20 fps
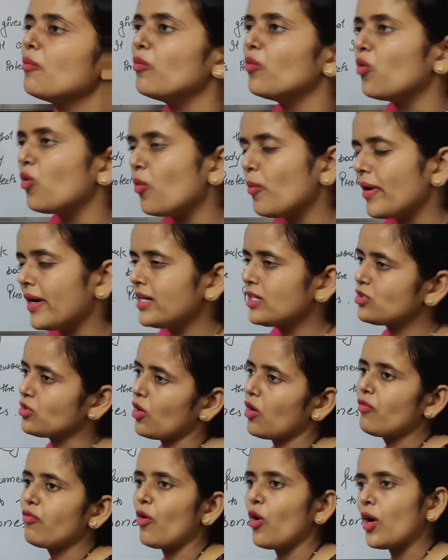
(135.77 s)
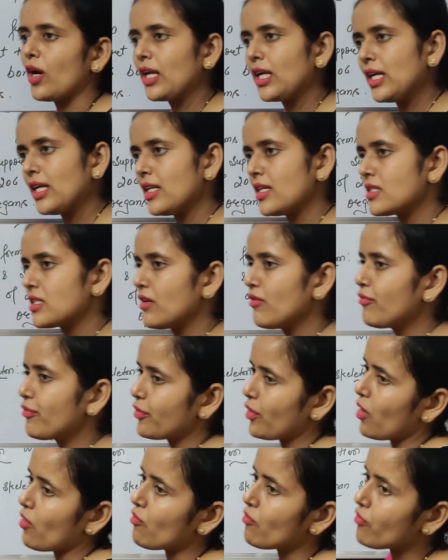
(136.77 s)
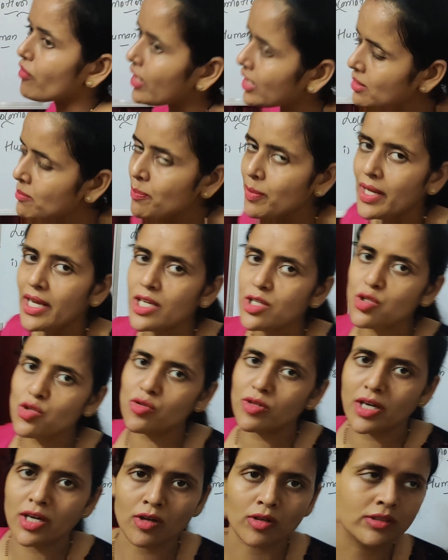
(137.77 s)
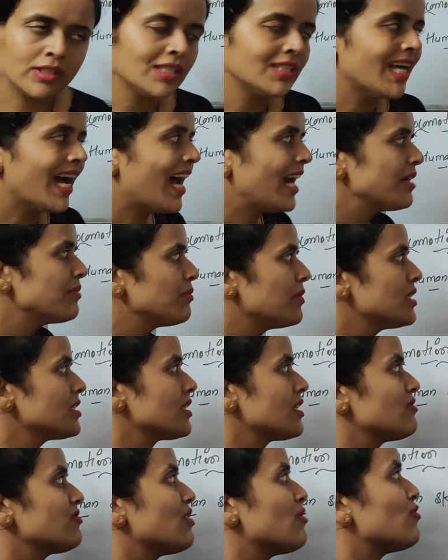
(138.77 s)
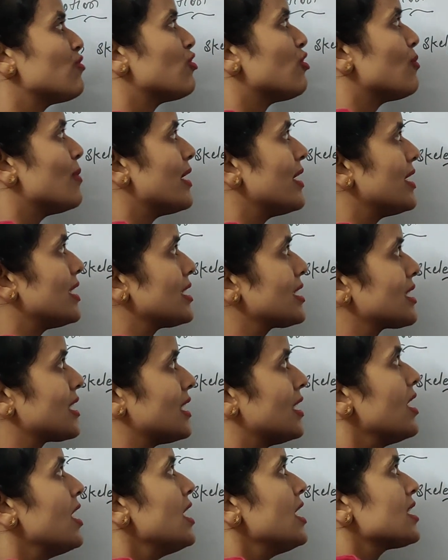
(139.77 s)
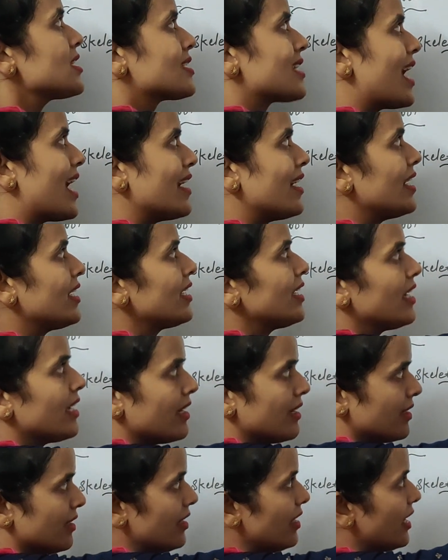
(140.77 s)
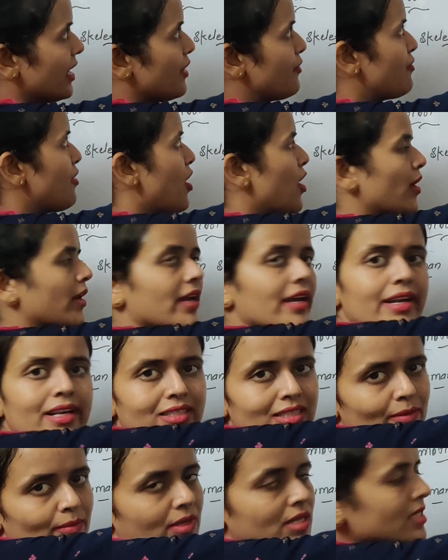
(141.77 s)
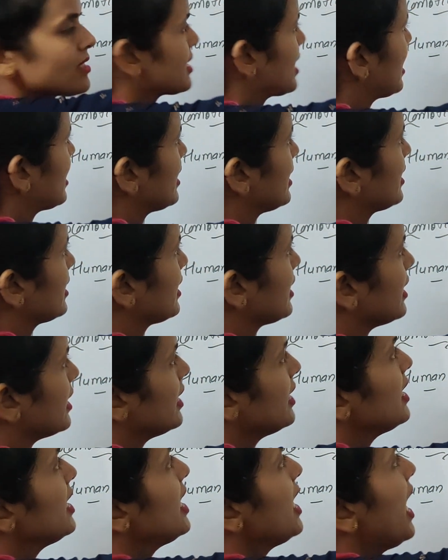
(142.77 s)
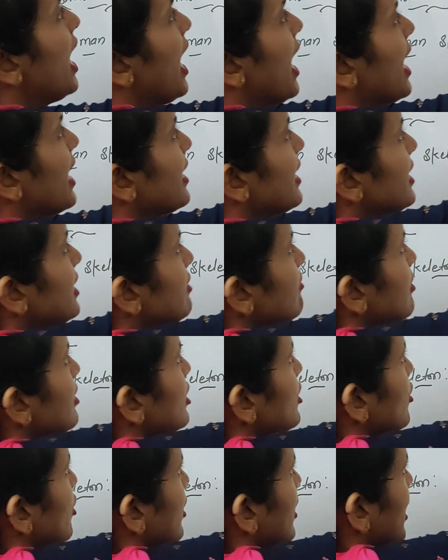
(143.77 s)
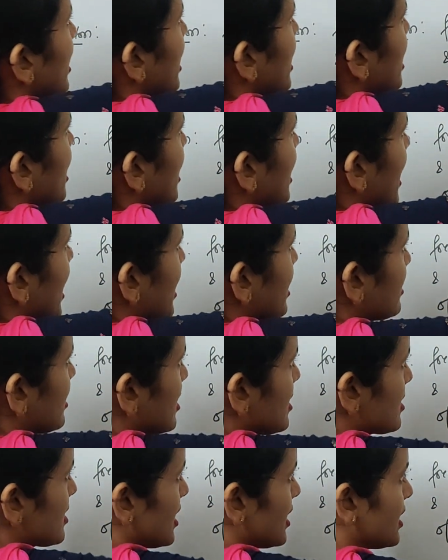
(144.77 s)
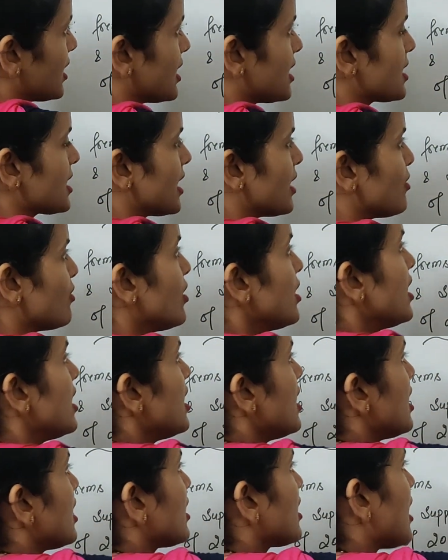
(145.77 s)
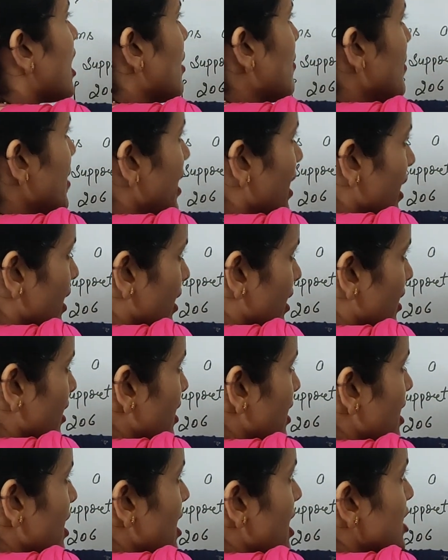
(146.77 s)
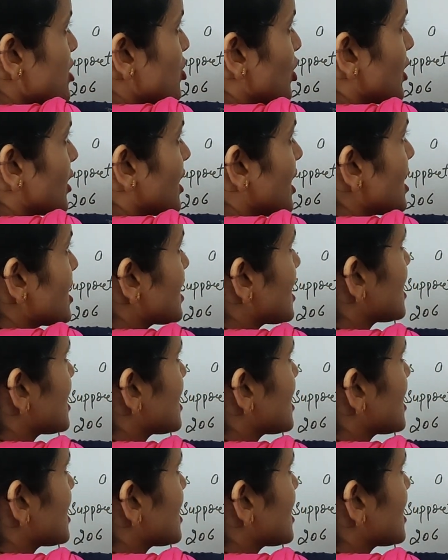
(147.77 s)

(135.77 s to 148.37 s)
movements of organism from one place to another. That means if a woman is standing here, if an organism is standing here, and it will rotate like this and come here. So this